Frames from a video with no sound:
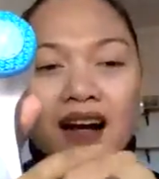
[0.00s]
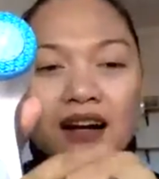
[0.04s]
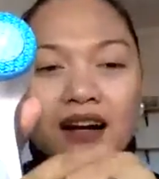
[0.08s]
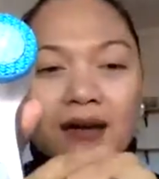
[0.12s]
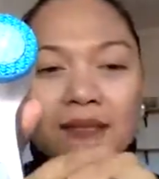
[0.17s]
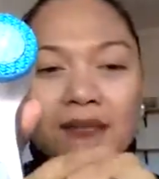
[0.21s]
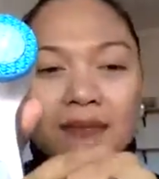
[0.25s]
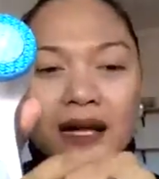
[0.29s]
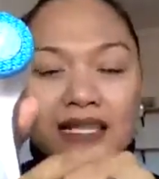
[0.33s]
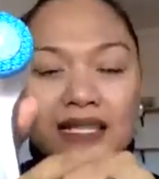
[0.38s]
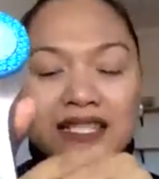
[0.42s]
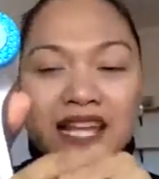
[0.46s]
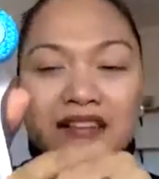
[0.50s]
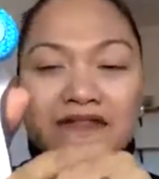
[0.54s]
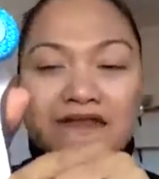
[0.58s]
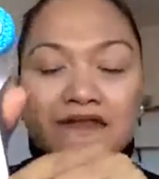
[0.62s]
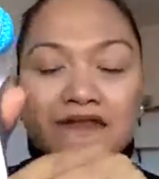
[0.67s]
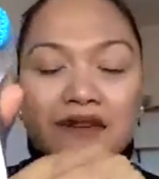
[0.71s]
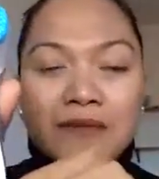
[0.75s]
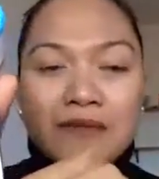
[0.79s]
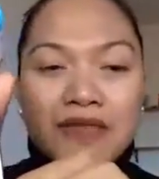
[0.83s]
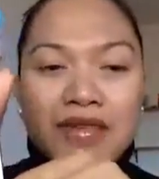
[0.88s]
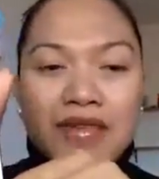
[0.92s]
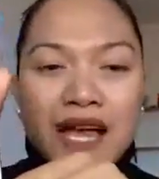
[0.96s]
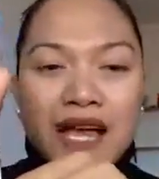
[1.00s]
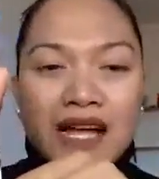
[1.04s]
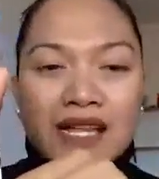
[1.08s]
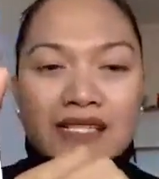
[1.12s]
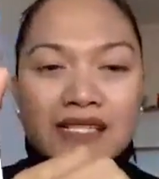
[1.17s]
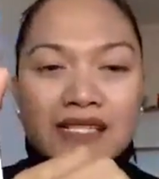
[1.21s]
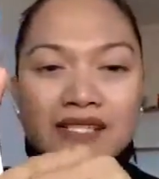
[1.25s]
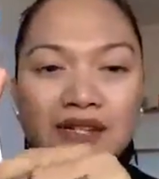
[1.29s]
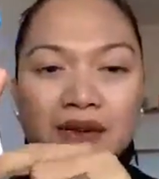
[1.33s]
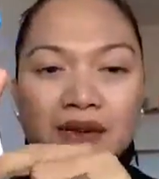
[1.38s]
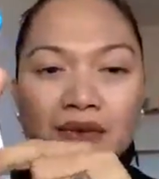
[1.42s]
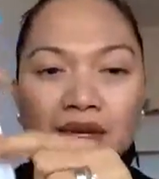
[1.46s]
Aside from
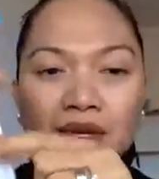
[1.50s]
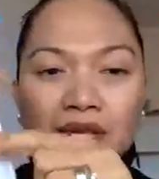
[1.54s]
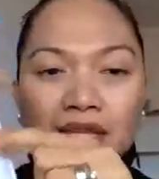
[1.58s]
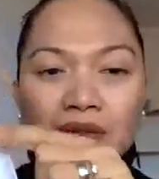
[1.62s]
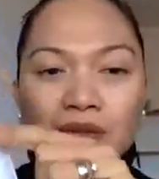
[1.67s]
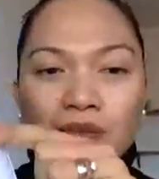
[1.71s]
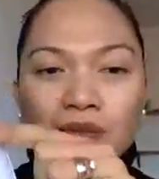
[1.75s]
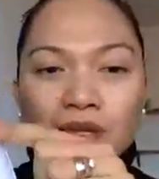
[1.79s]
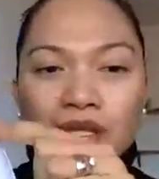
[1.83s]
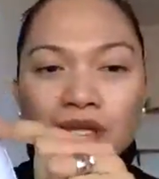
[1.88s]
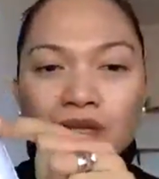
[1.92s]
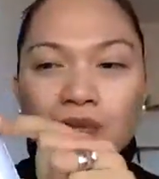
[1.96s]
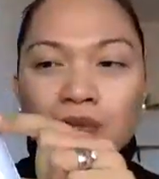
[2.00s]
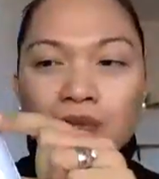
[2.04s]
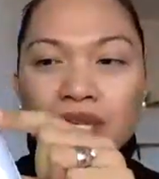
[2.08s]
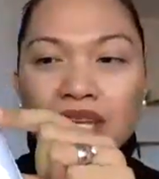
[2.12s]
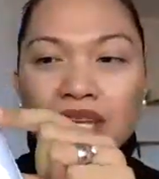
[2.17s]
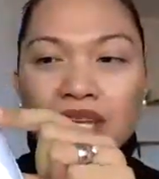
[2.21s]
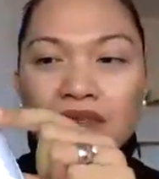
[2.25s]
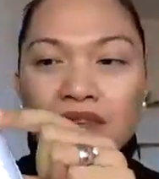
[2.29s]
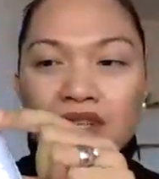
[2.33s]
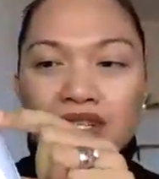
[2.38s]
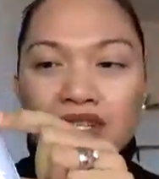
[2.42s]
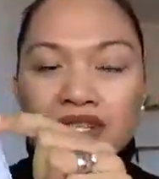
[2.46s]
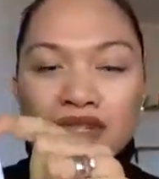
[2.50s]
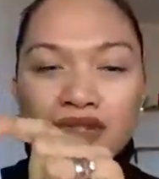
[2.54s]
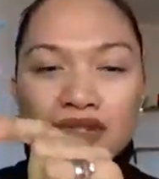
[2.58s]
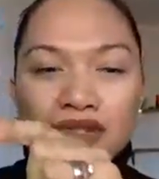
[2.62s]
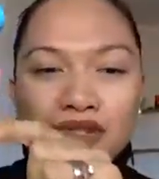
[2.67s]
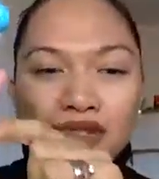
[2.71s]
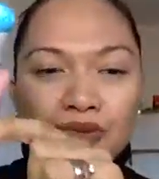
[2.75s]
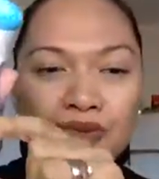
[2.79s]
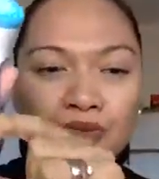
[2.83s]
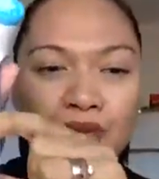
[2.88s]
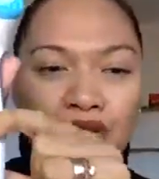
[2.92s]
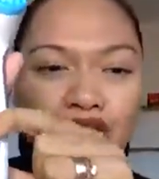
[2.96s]
that, so it will, whenever you
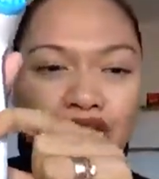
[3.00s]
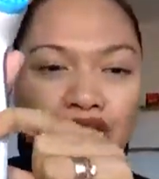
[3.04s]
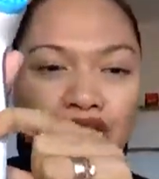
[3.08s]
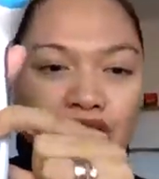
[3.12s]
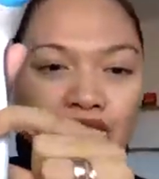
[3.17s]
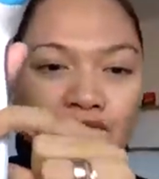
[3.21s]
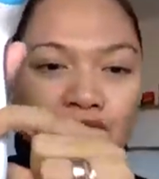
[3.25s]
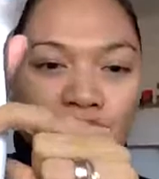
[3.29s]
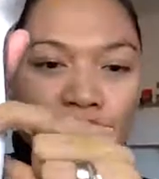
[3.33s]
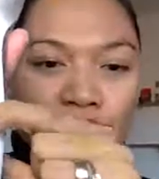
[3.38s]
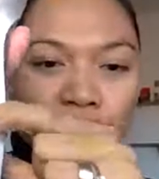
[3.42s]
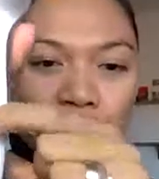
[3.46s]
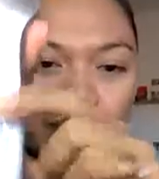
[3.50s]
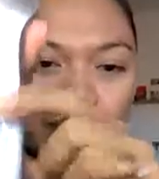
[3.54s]
switch it on,